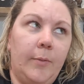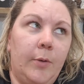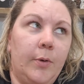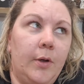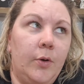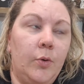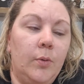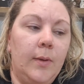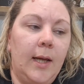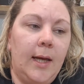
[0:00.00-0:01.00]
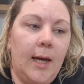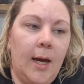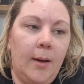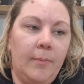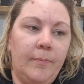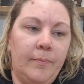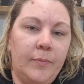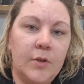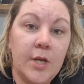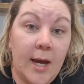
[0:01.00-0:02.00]
you wouldn't normally
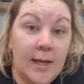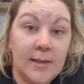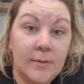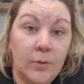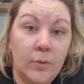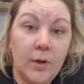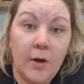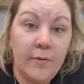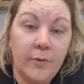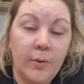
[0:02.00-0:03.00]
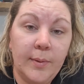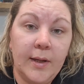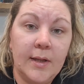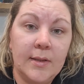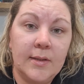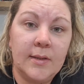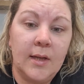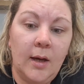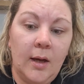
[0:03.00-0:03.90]
chase or go for, because